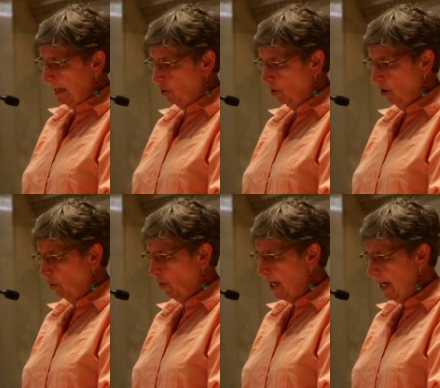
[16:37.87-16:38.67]
Nor
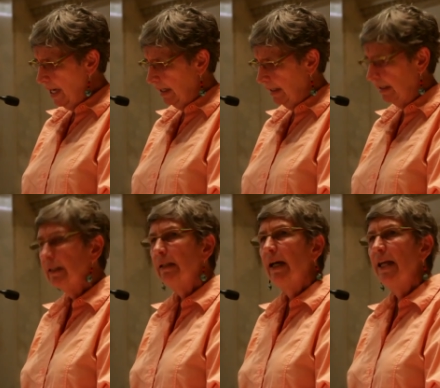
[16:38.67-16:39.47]
are we.
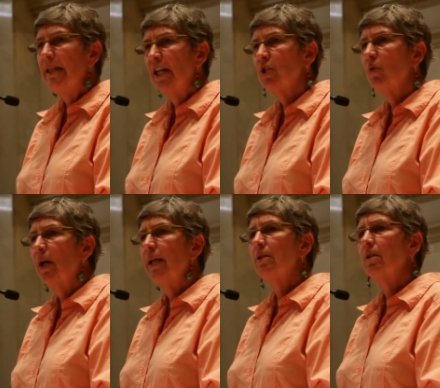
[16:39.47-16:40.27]
And that's
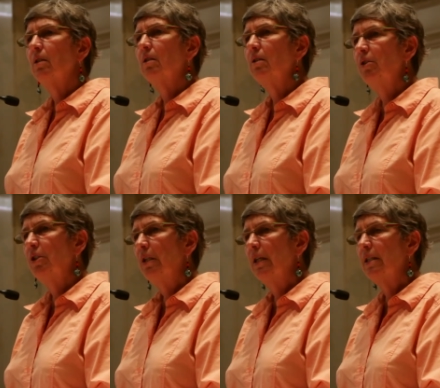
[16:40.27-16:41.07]
why his
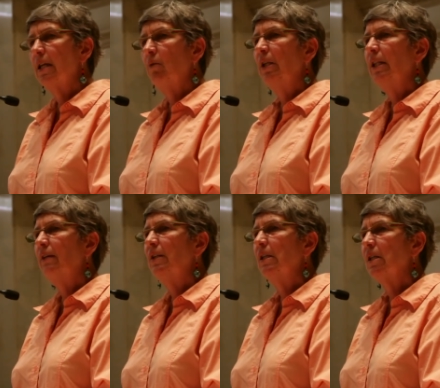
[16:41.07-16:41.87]
conclusion is that we
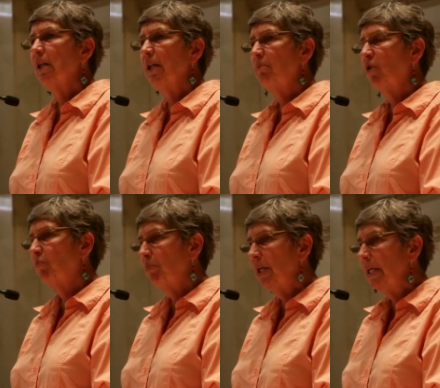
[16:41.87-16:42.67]
live in a time
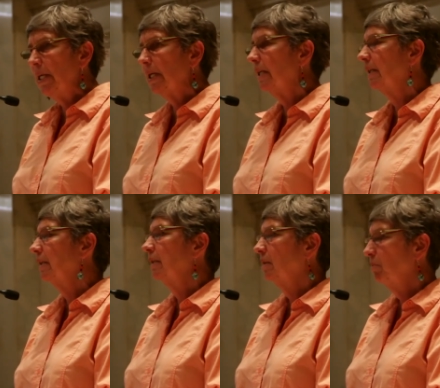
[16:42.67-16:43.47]
of peak
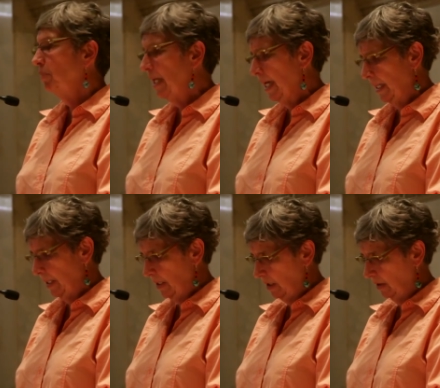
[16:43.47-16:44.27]

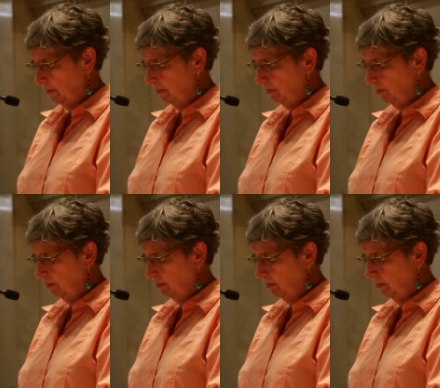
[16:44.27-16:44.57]
BS.